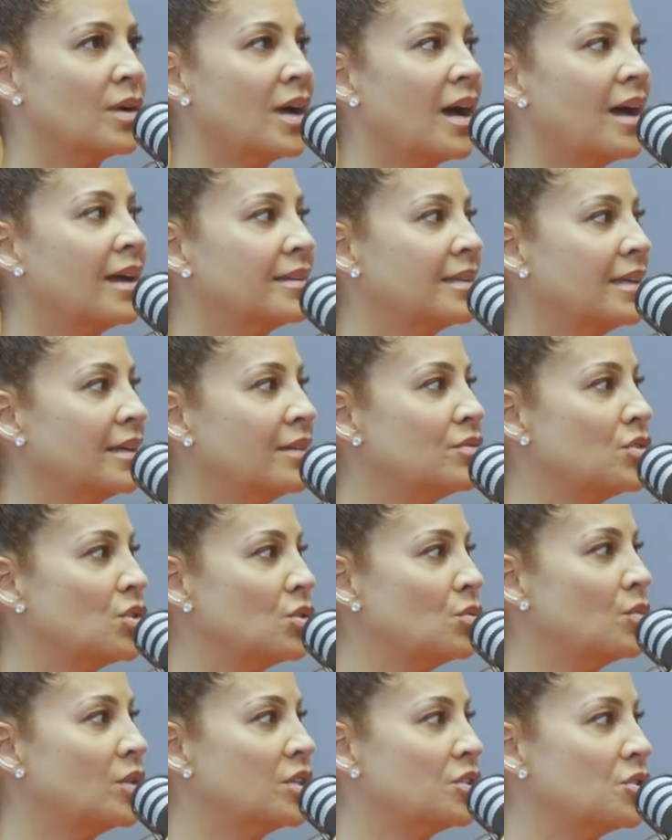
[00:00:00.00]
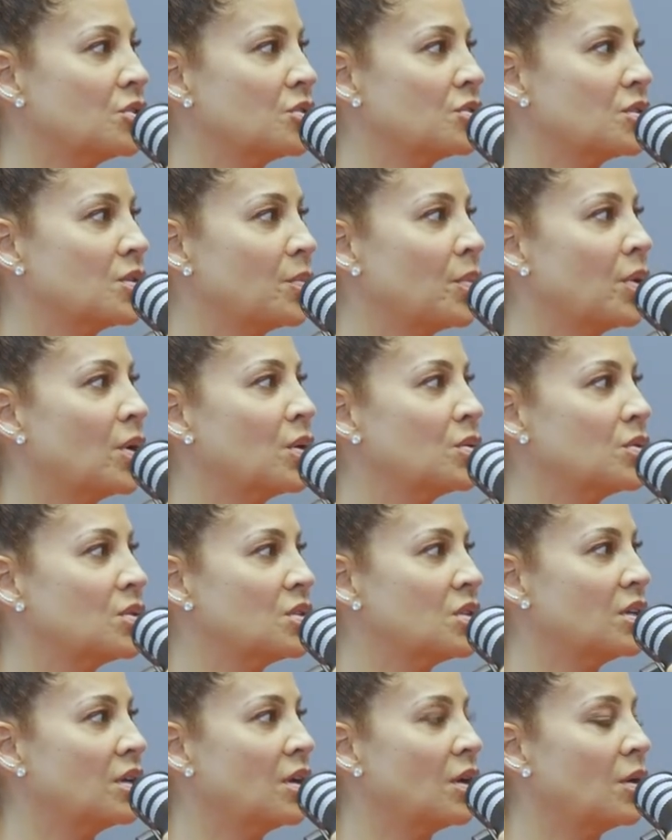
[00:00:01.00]
God gives you what you're supposed
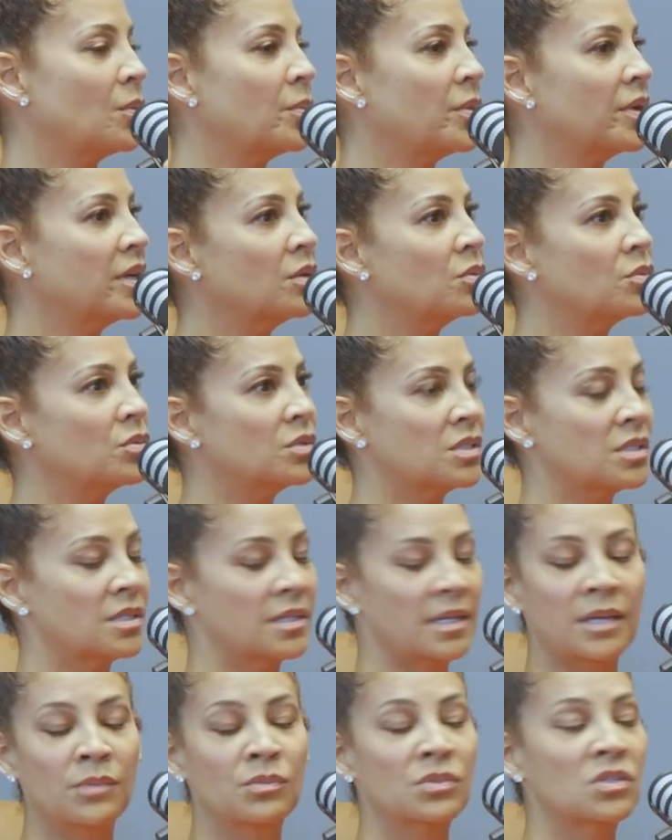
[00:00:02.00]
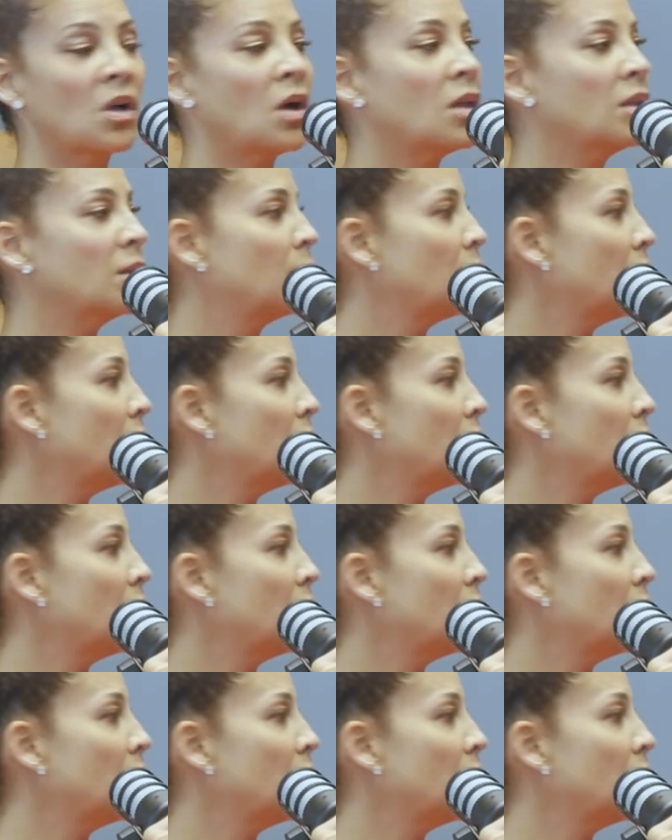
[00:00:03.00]
yeah. to know, but it was it was all a